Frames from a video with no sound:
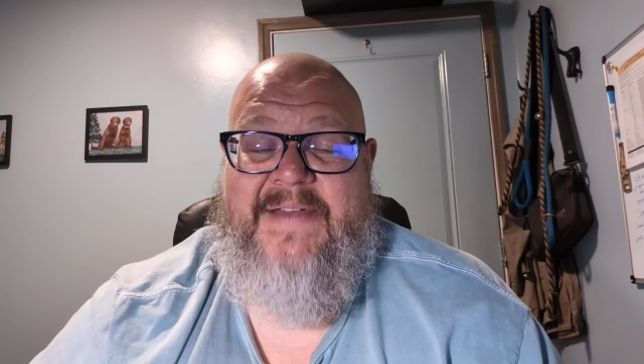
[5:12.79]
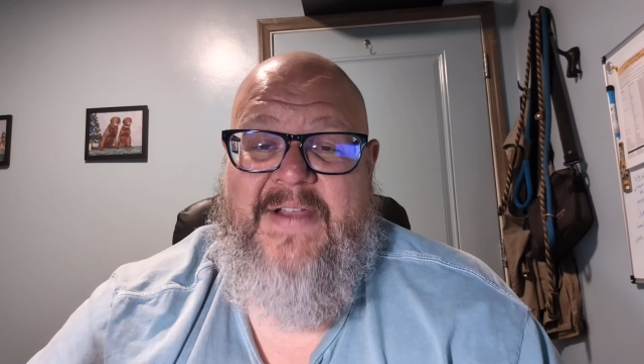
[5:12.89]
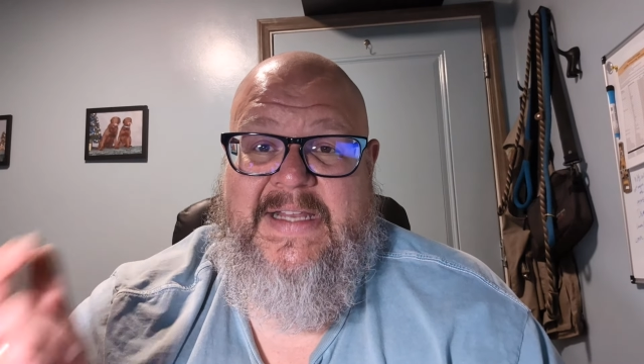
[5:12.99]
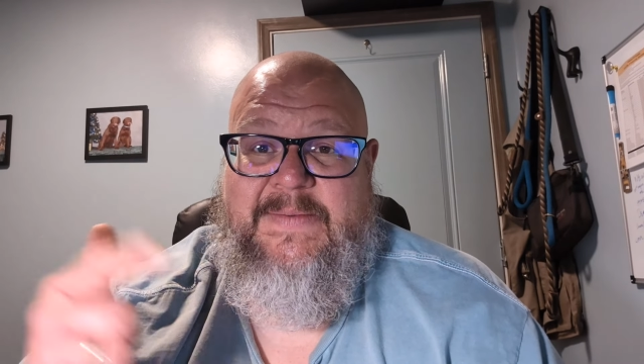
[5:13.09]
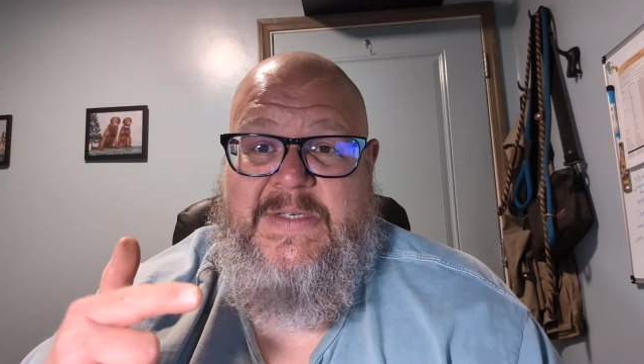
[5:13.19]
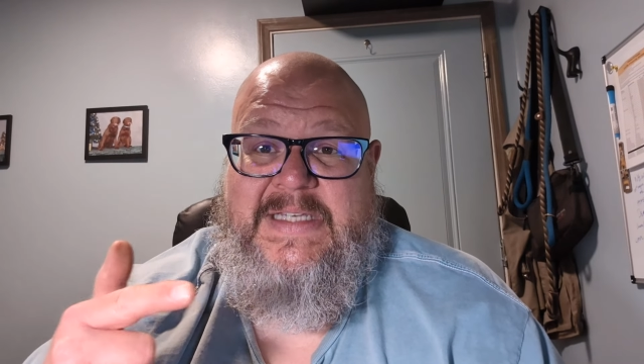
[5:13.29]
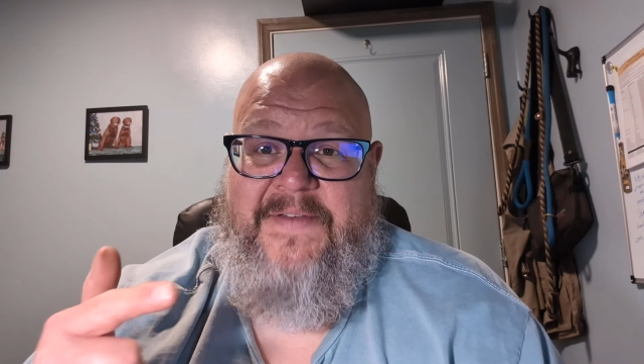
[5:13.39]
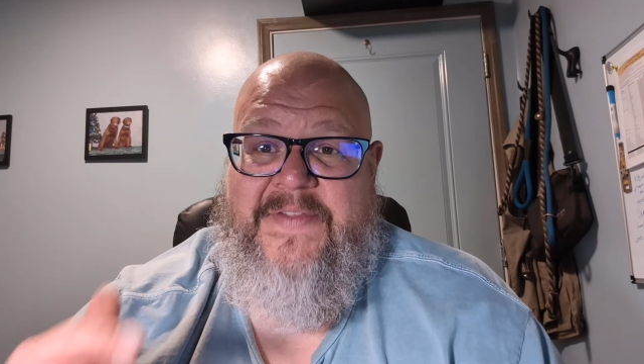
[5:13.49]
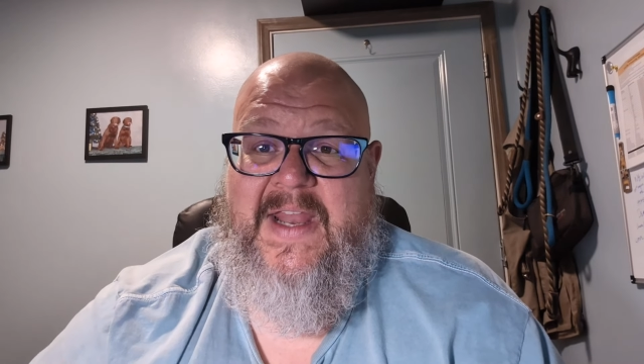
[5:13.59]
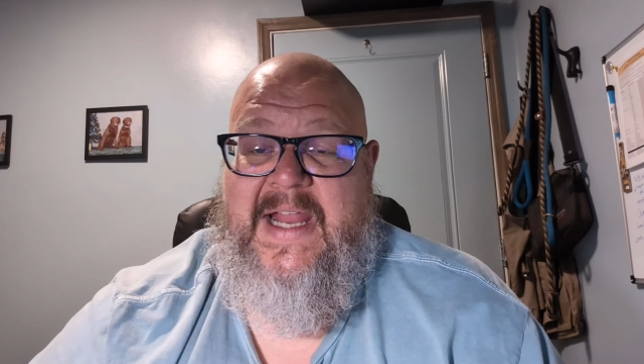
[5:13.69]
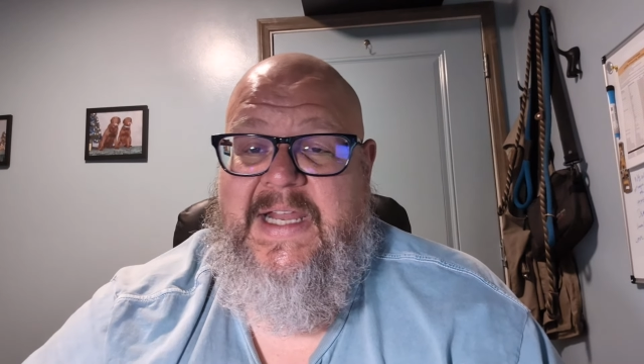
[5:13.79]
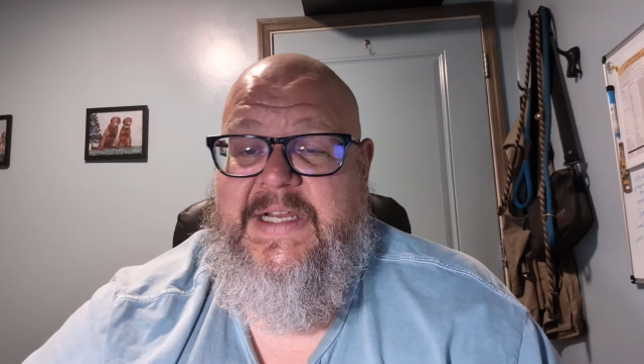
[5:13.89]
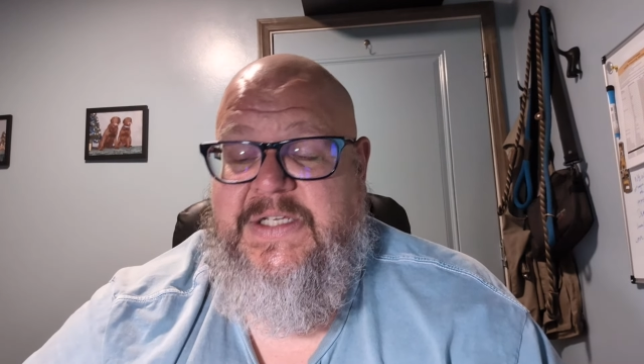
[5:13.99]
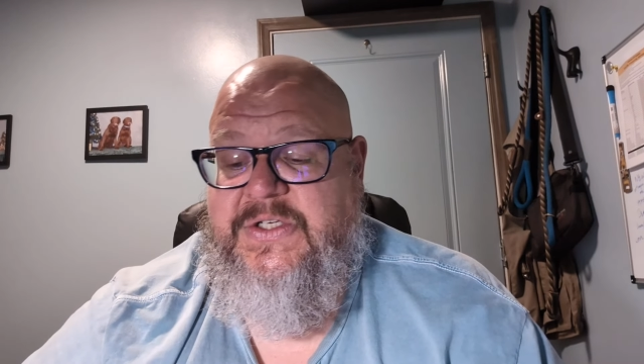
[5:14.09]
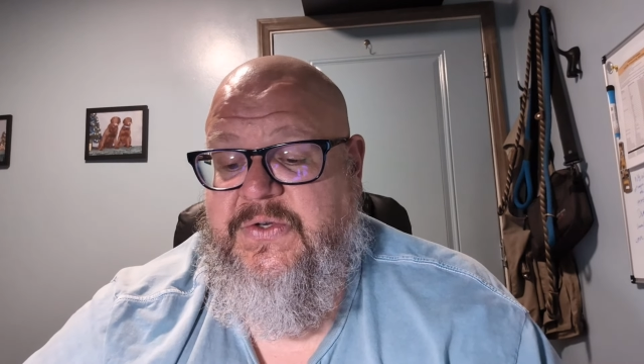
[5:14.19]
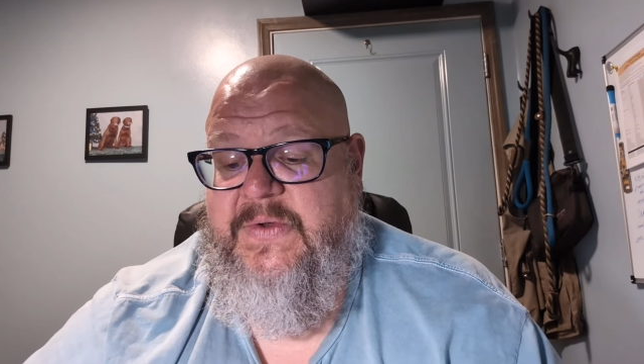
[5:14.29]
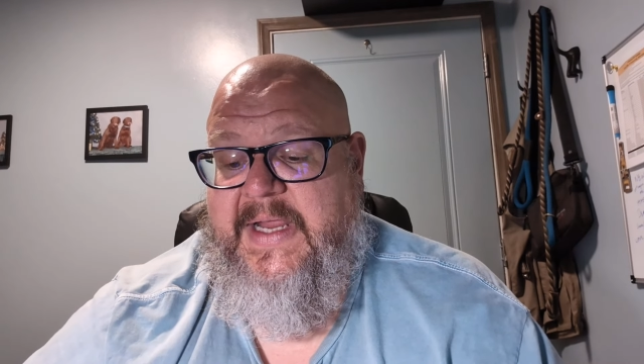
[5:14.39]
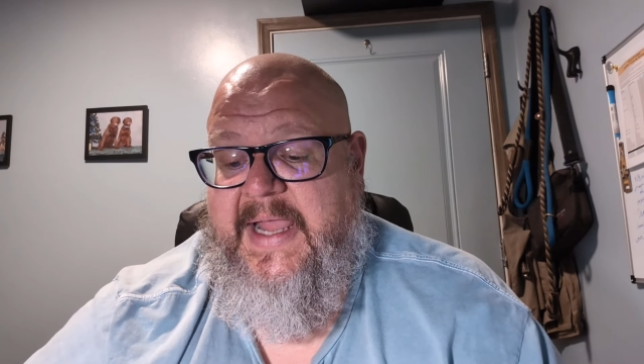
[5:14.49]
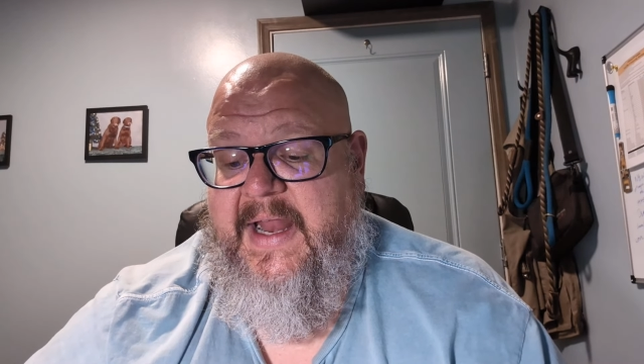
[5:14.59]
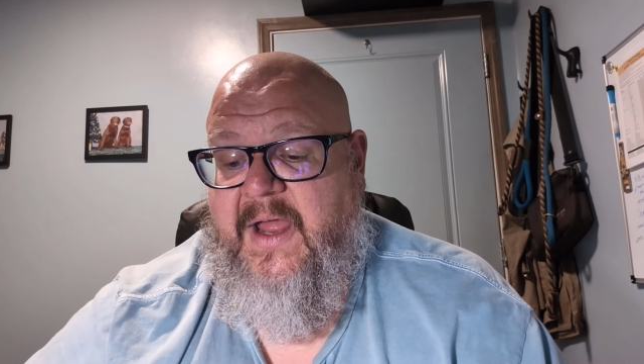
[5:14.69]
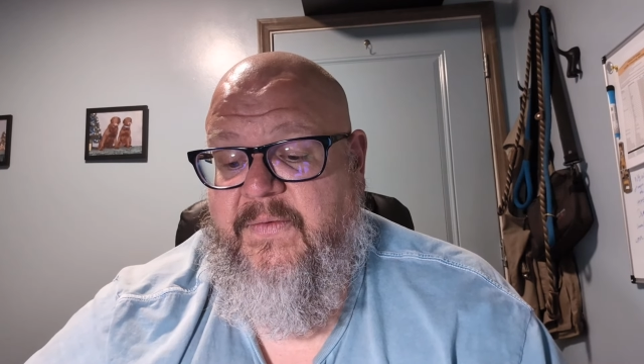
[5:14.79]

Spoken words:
I've got some stuff that I need to do to get